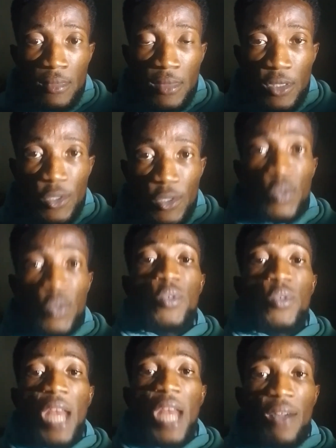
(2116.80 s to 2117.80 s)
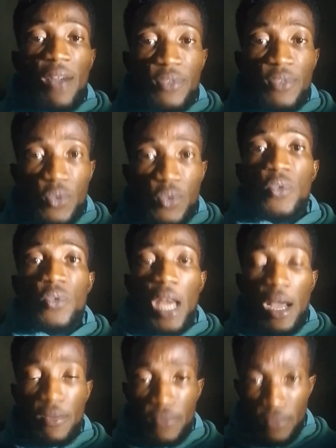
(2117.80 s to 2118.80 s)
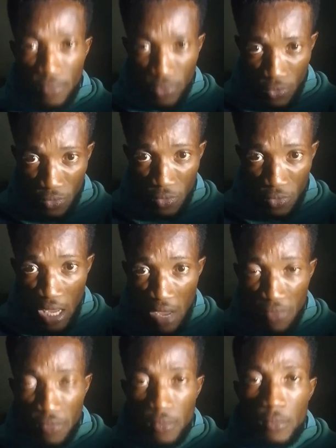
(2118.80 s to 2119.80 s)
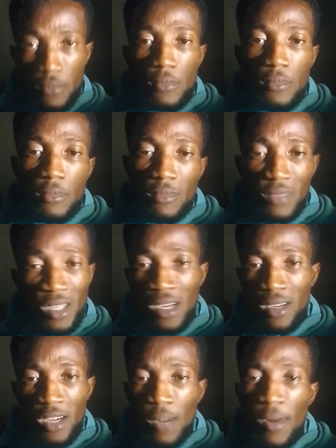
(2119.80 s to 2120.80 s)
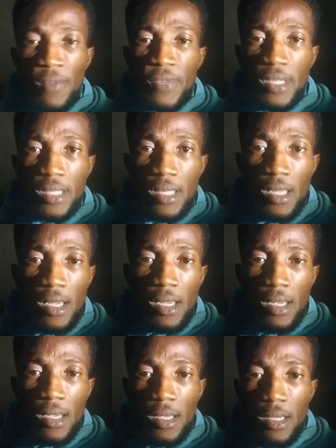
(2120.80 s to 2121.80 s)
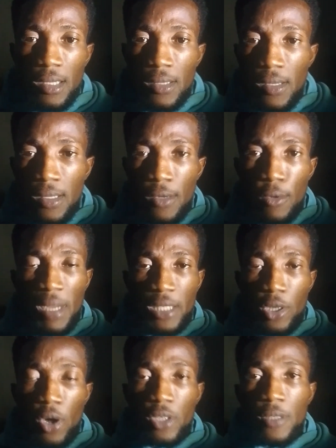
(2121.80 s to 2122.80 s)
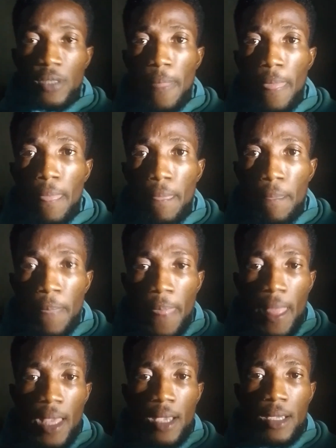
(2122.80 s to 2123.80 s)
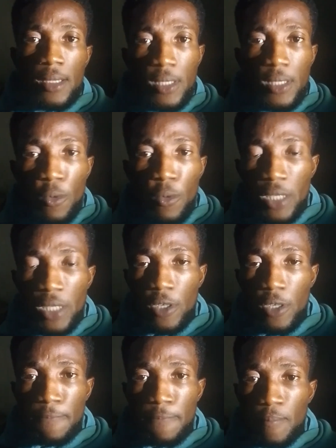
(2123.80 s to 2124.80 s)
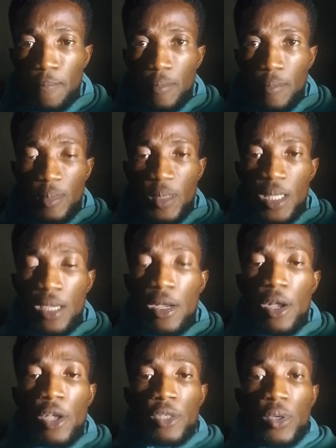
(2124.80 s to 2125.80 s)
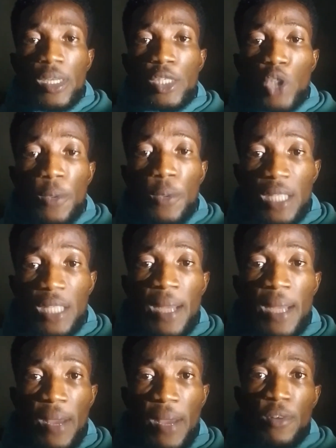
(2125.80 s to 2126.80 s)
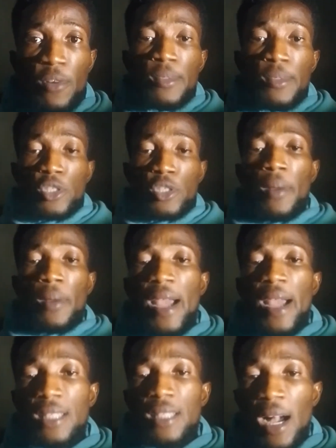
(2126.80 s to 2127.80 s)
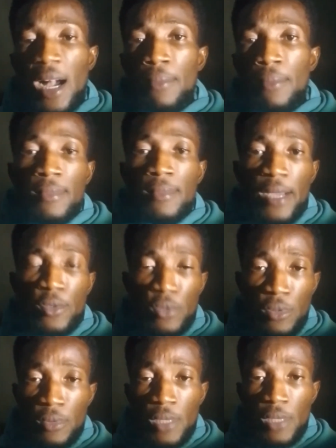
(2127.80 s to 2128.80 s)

You screw, you laugh, you screw, you laugh, you screw, you laugh. No, come off it. Doesn't look matured. Doesn't look matured. So the top social media platform, let me just summarize. I know